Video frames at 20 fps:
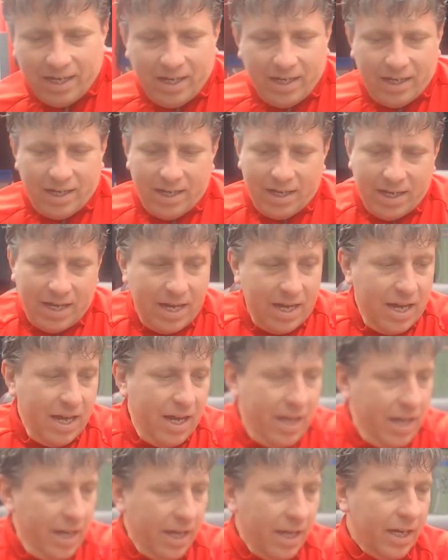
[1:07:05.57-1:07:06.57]
And
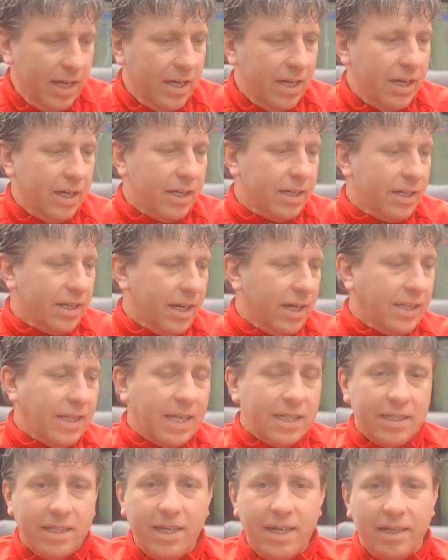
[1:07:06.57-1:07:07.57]

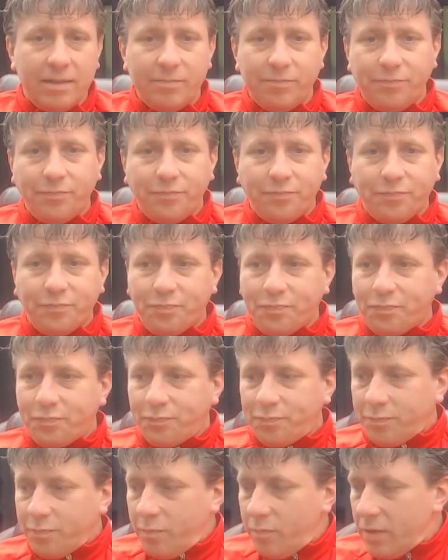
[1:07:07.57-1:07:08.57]
that's it.
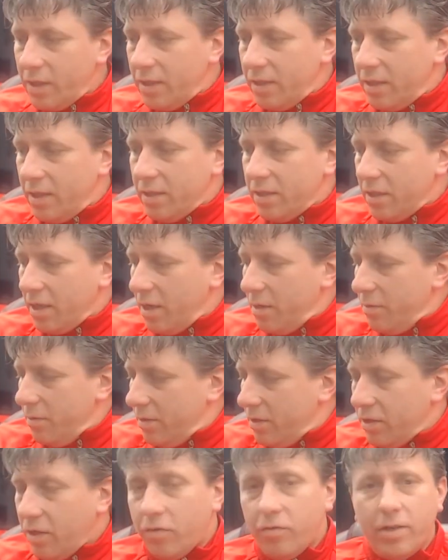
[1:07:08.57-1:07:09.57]
So
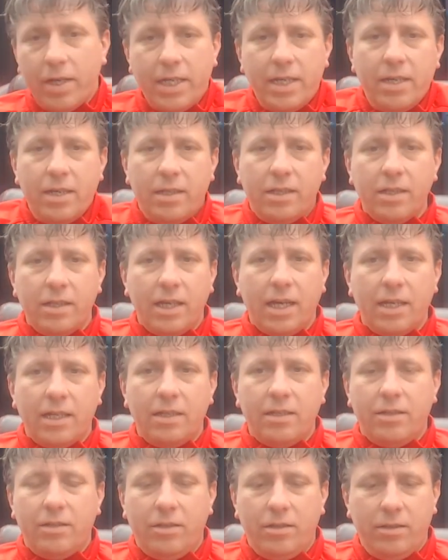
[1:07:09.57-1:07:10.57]
sorry that
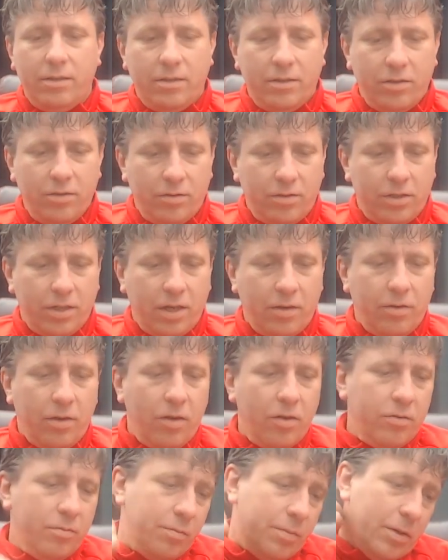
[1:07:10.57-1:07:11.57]
took so
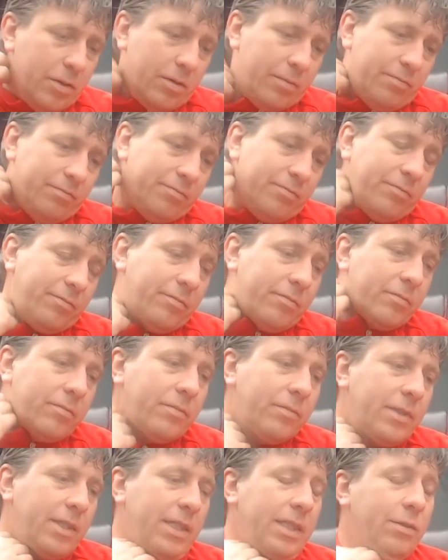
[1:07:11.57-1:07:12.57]
long, but
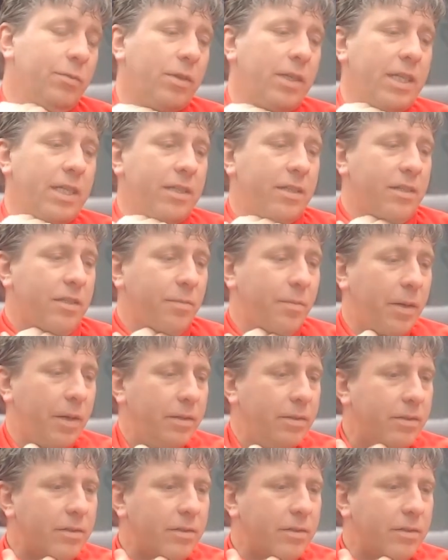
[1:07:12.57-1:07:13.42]
it's what it is, I suppose.